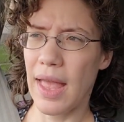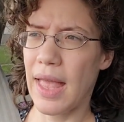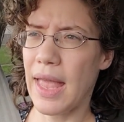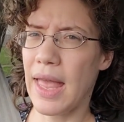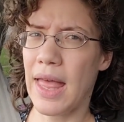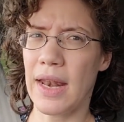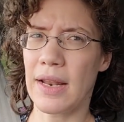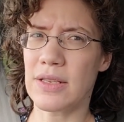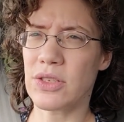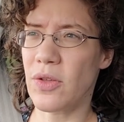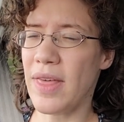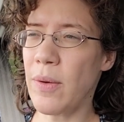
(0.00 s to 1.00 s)

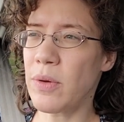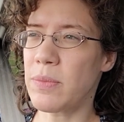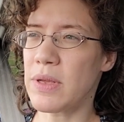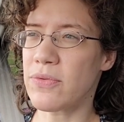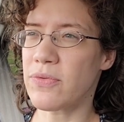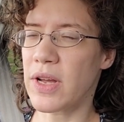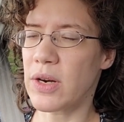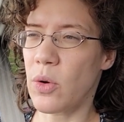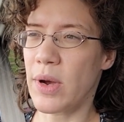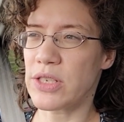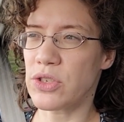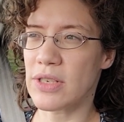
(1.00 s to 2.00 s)
And so that would be a fun
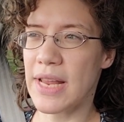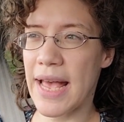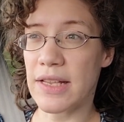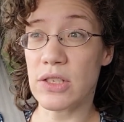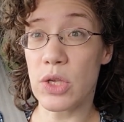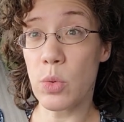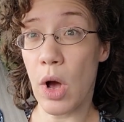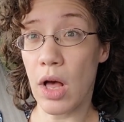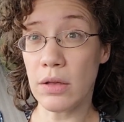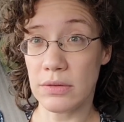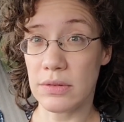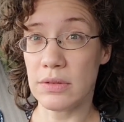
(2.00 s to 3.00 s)
question to ask you
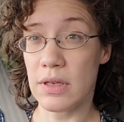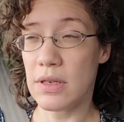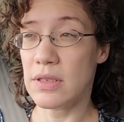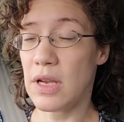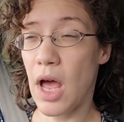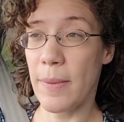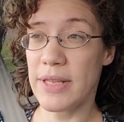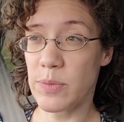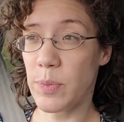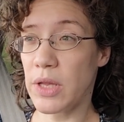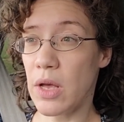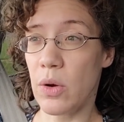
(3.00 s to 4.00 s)
all. Comments
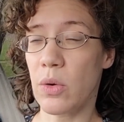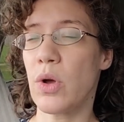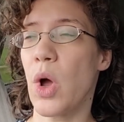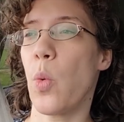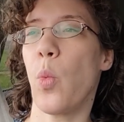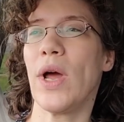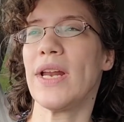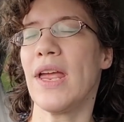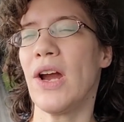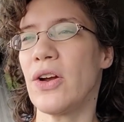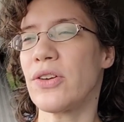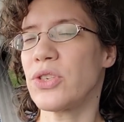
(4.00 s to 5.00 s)
below. What
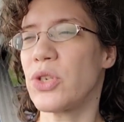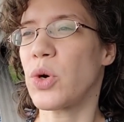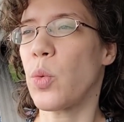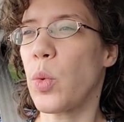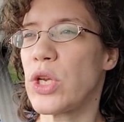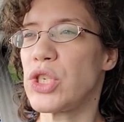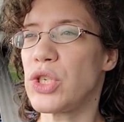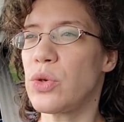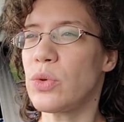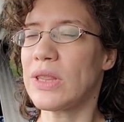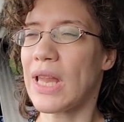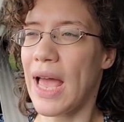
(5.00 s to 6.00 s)
character would
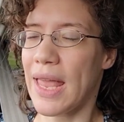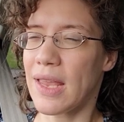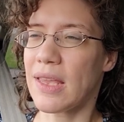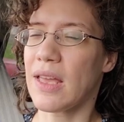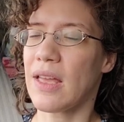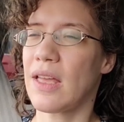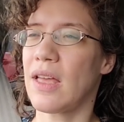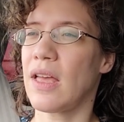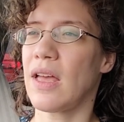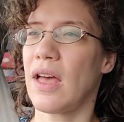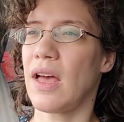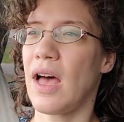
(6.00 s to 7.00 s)
you like
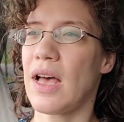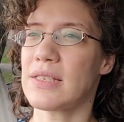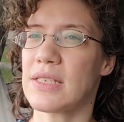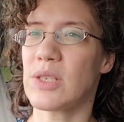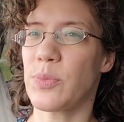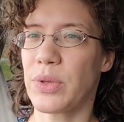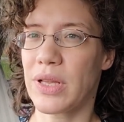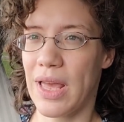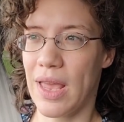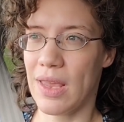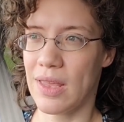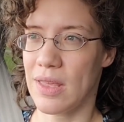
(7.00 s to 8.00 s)
us to
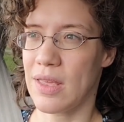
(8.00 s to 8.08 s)
play?